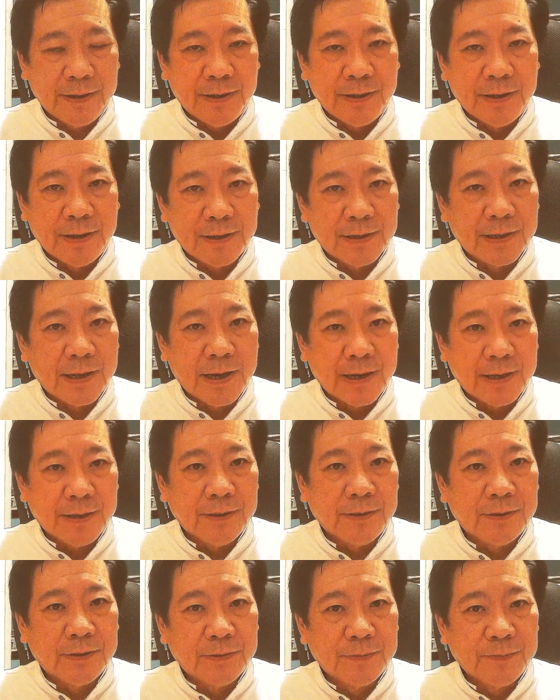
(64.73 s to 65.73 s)
and
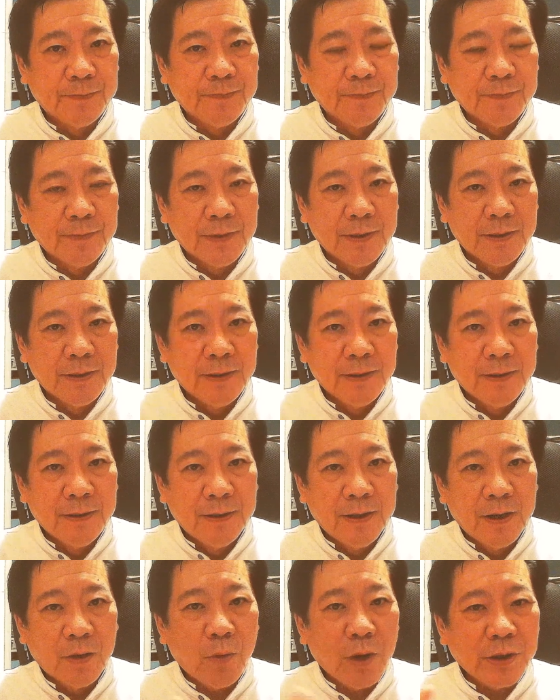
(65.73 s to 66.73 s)
analyzed.
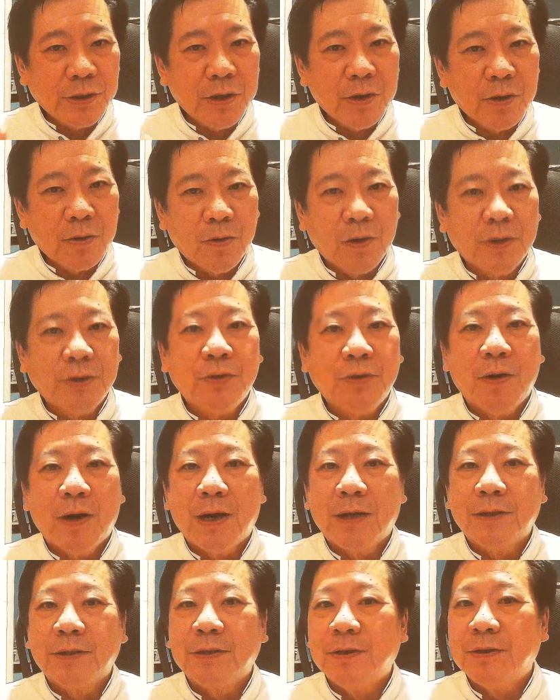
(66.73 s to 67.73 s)
Now, question of course you
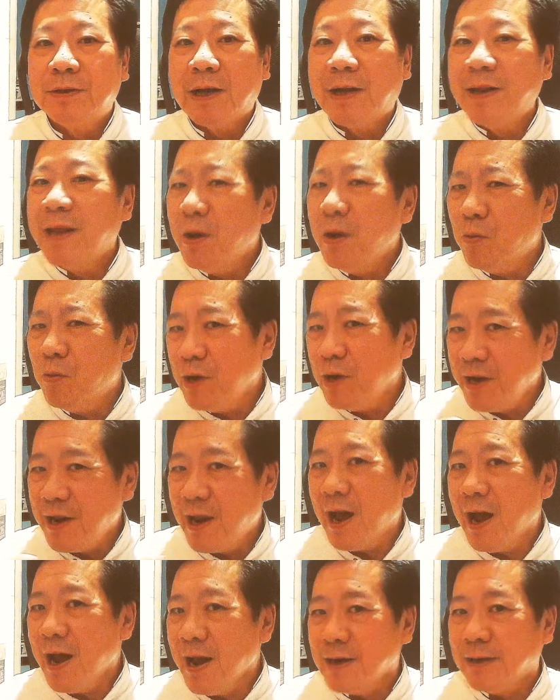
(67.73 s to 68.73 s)
ask is, are there only
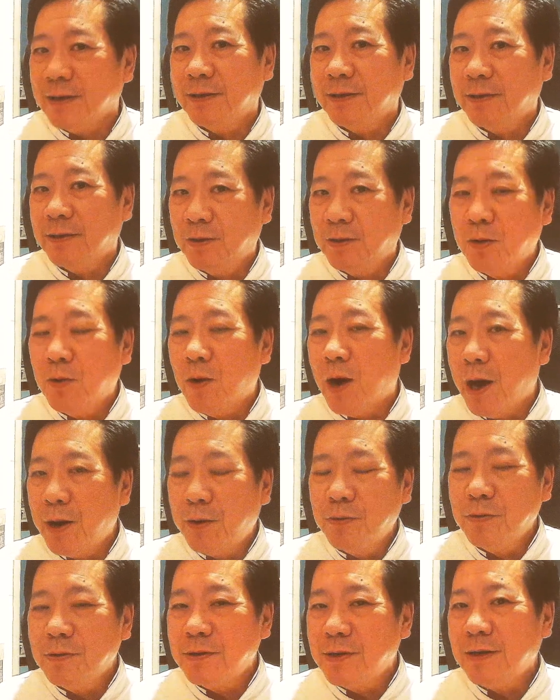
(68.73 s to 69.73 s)
9? No, I
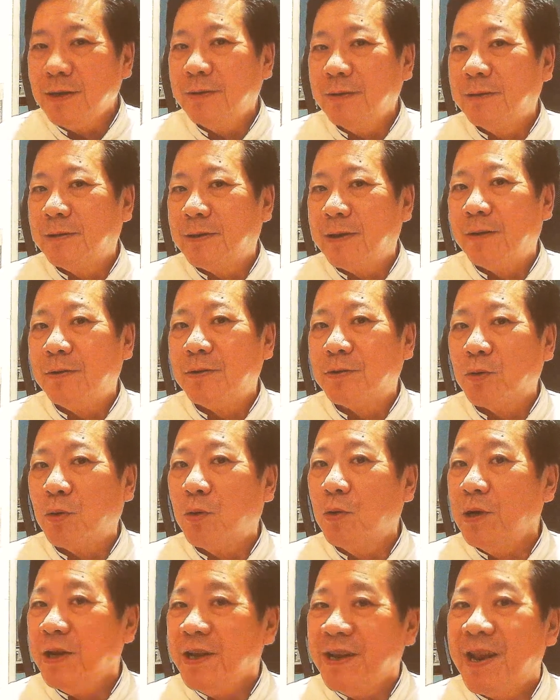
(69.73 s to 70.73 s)
don't think there is
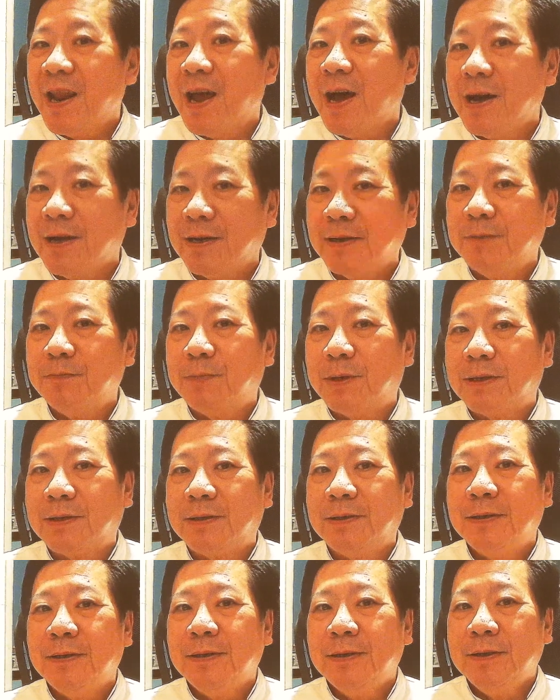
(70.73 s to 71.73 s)
only 9,
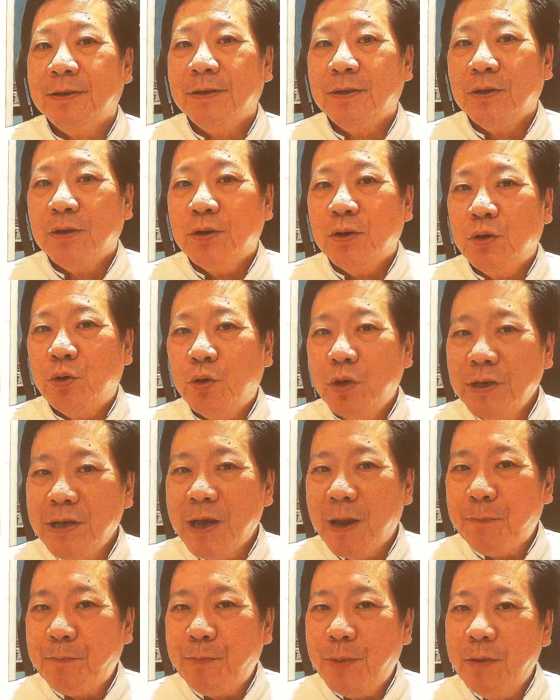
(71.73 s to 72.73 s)
but during
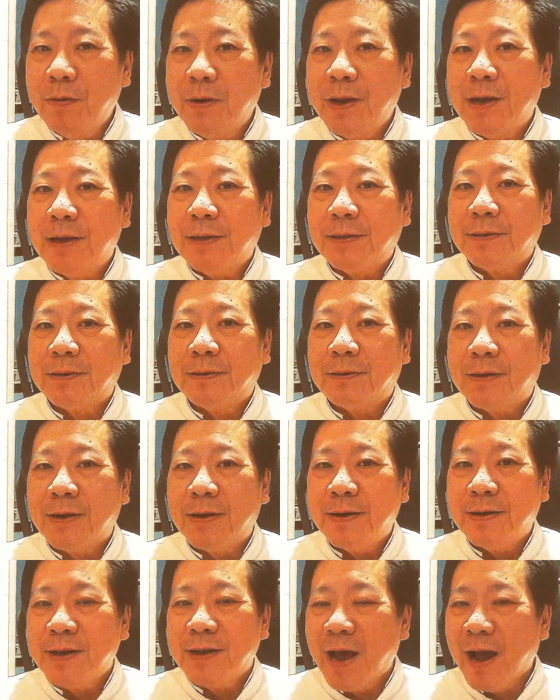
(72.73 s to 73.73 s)
that period, all
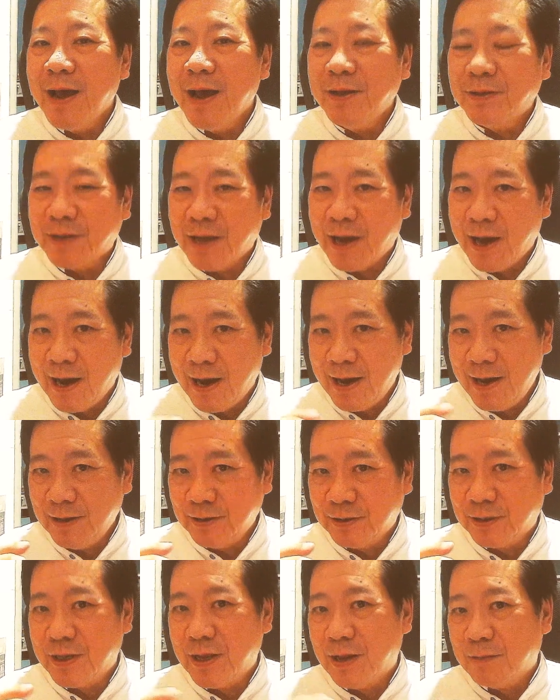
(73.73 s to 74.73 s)
right, 9 is the
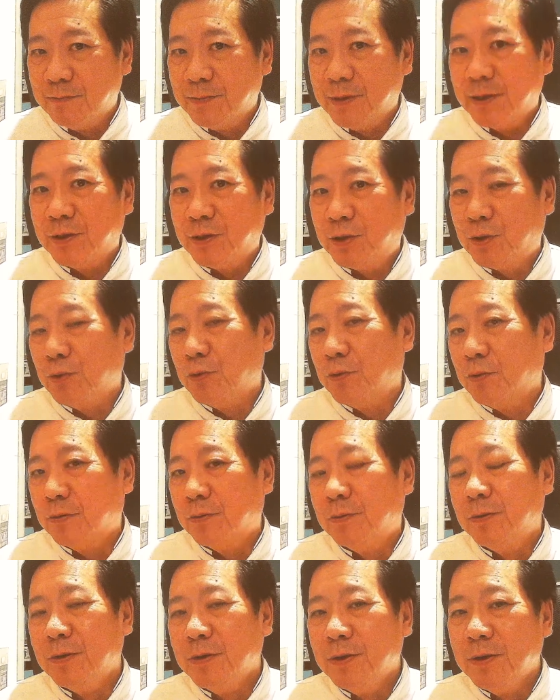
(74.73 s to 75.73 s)
highest number.
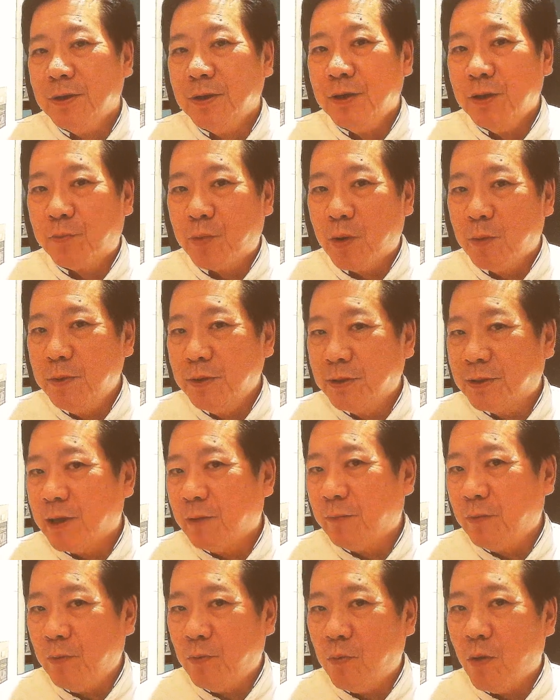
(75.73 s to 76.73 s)
So they'll probably
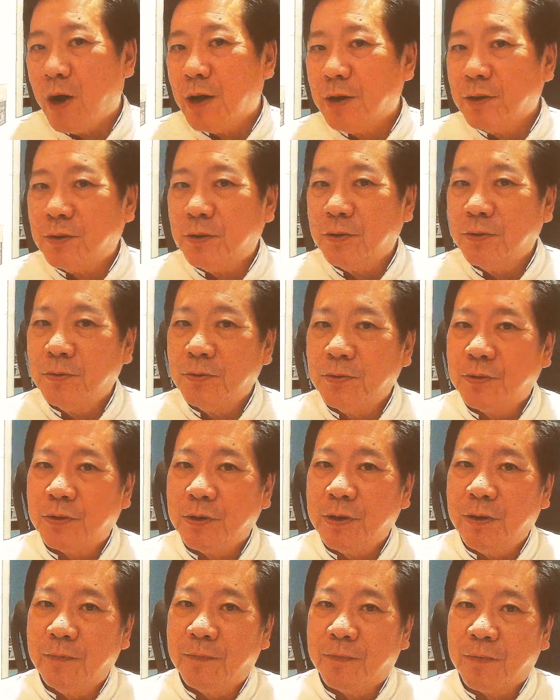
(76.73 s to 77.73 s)
start with 1, 2,
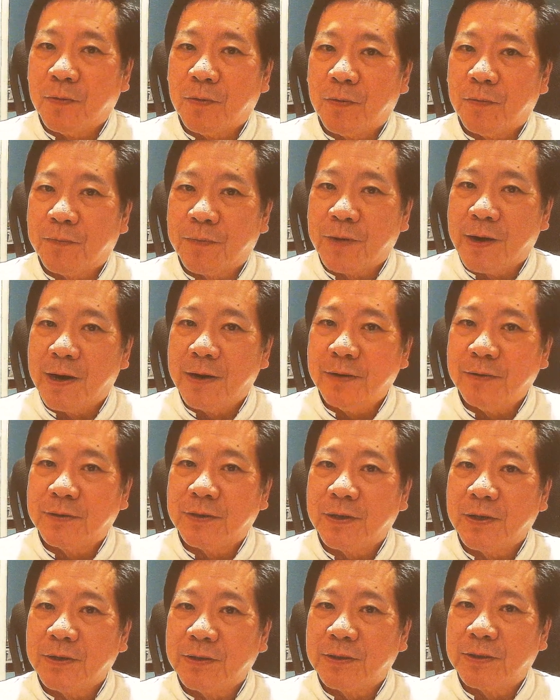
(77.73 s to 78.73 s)
3, 4, 5,
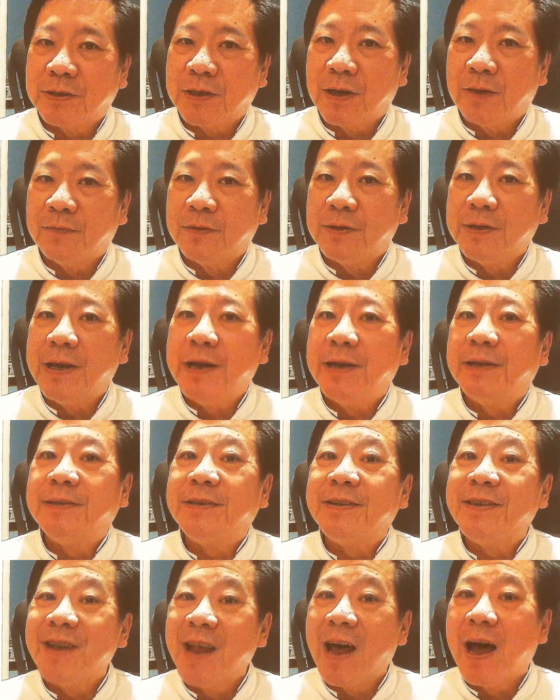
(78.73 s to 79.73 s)
6, 7,
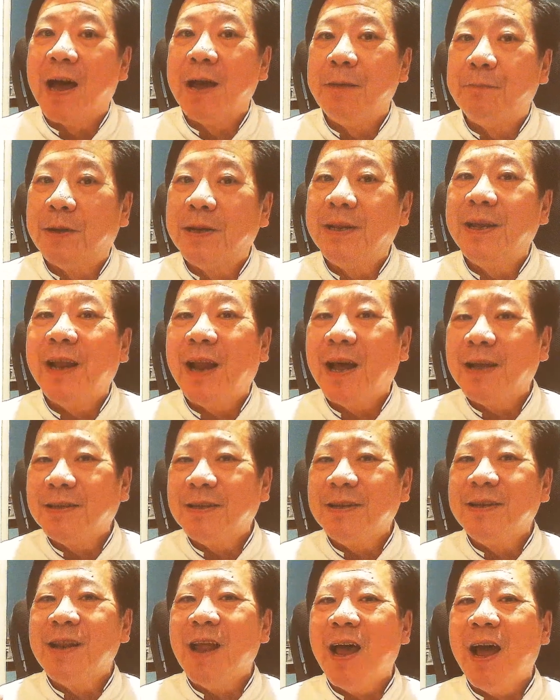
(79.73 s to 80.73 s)
8, 9. But then I
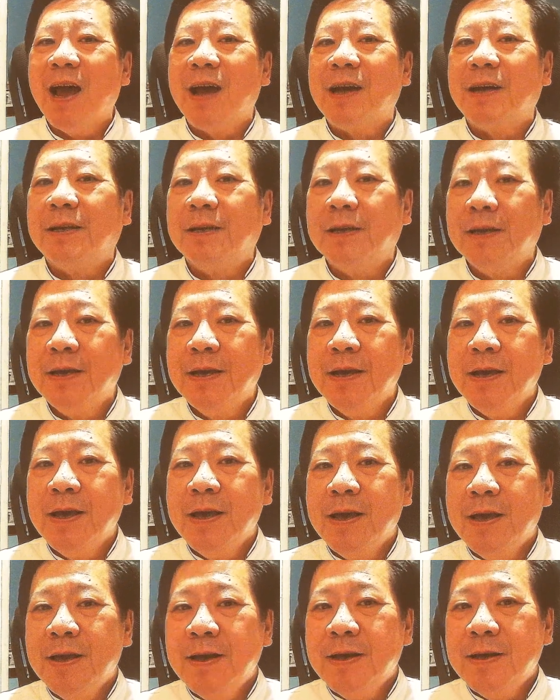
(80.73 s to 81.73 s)
think 9
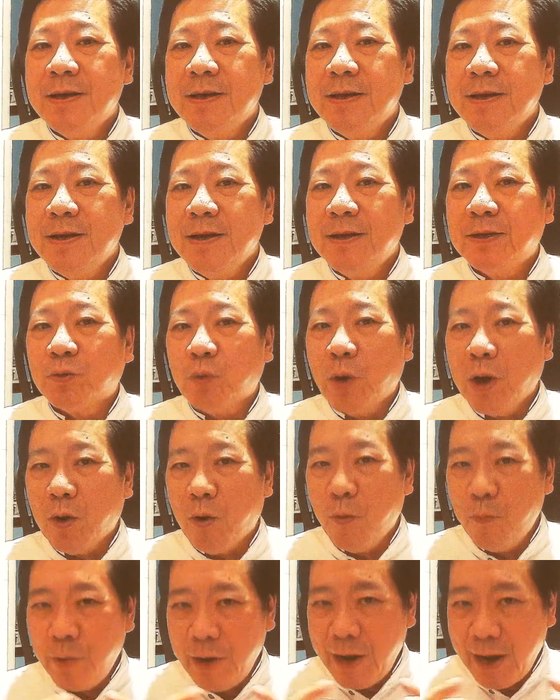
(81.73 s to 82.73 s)
is quite
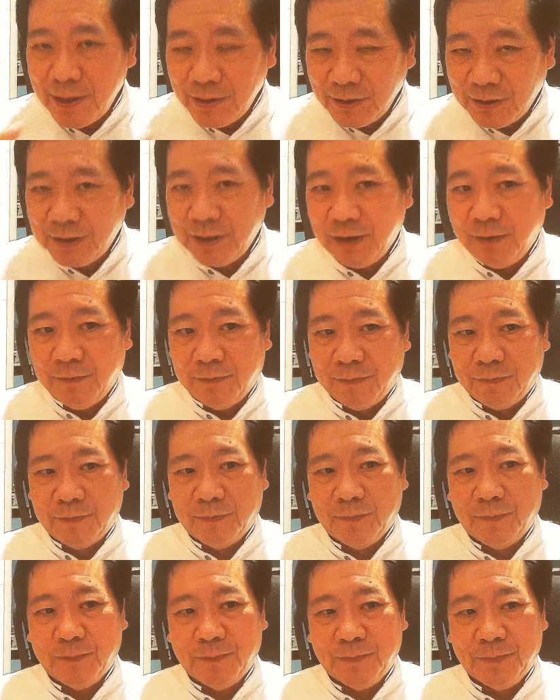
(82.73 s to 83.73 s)
comprehensive.
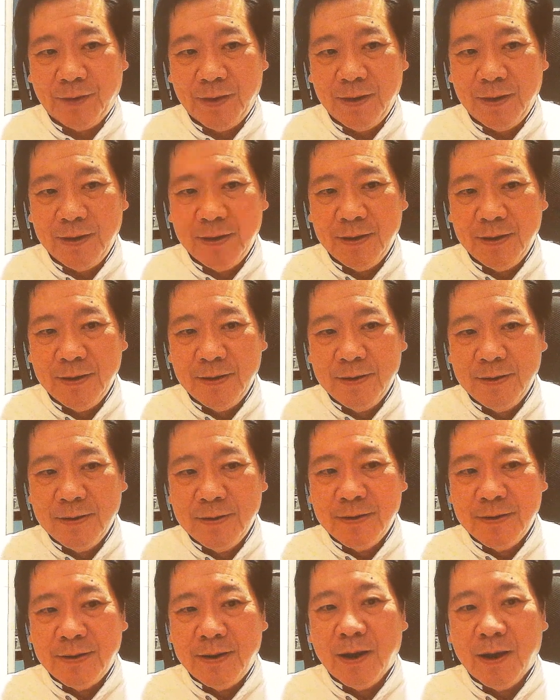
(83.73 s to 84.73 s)

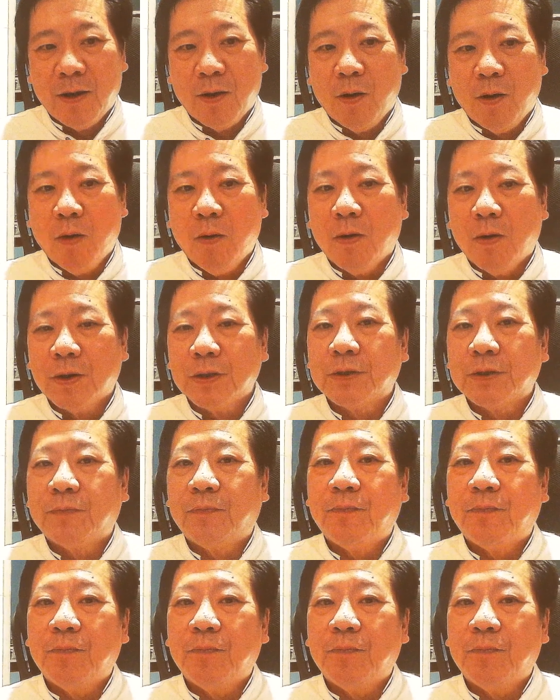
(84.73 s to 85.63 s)
Now, of course,